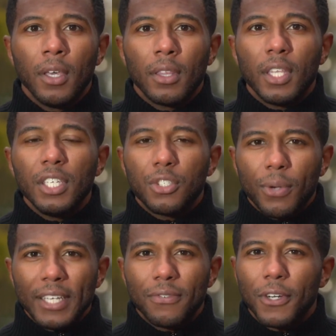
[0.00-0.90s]
These
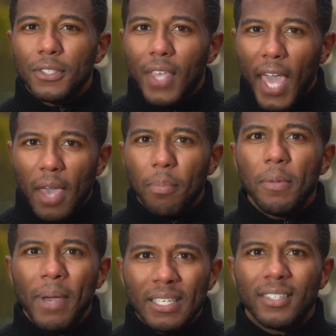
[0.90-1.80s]
transfers can
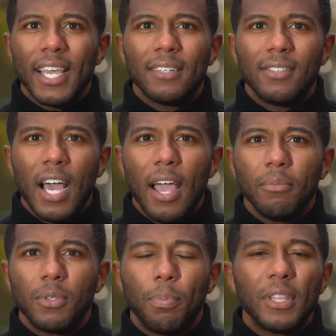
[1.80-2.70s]
be messy at
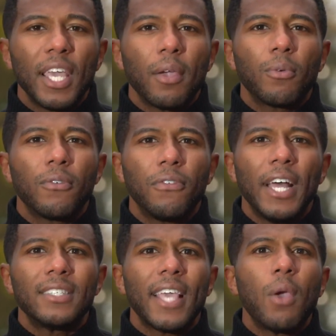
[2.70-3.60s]
times, but they
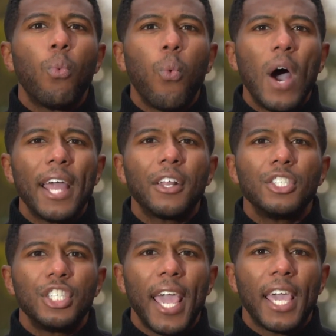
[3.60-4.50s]
reflect a wider
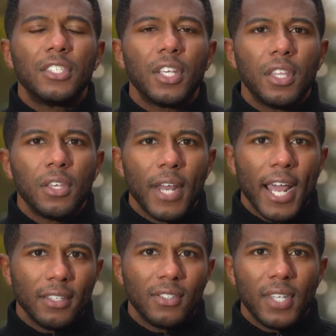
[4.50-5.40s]
change in the
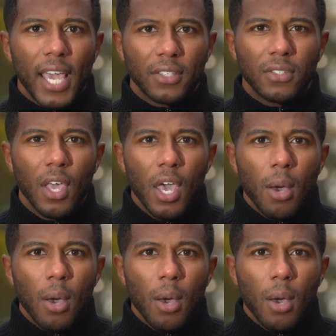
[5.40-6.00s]
United States,